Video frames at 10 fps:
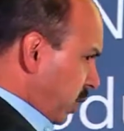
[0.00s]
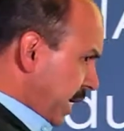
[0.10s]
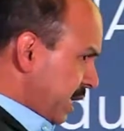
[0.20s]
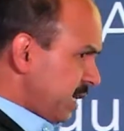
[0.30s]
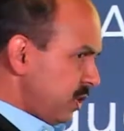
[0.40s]
I
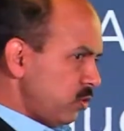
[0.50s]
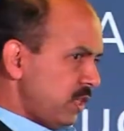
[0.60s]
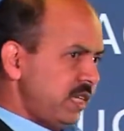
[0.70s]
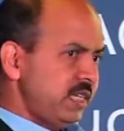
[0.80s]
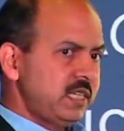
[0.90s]
get into
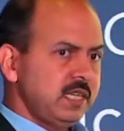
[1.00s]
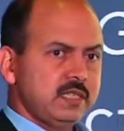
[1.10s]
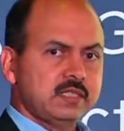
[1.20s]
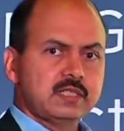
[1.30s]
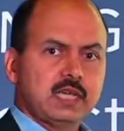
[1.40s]
the
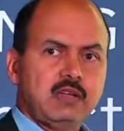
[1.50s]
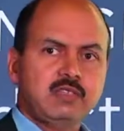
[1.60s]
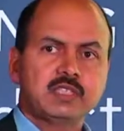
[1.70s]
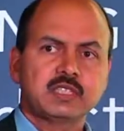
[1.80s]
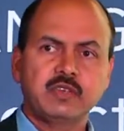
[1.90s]
details, I'll
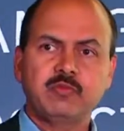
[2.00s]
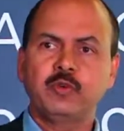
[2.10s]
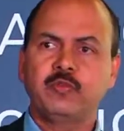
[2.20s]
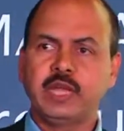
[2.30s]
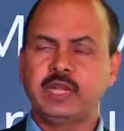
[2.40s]
just give
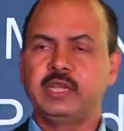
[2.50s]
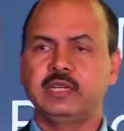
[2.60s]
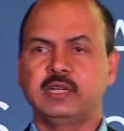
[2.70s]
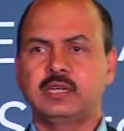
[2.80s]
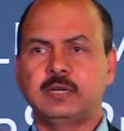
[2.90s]
you very
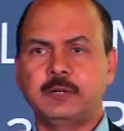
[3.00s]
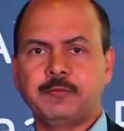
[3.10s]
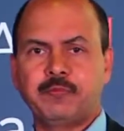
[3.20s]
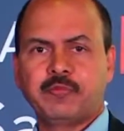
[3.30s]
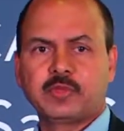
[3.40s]

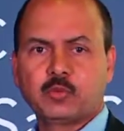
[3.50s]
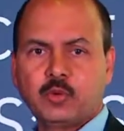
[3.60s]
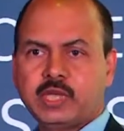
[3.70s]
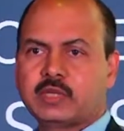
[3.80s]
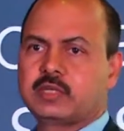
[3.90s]
um, quick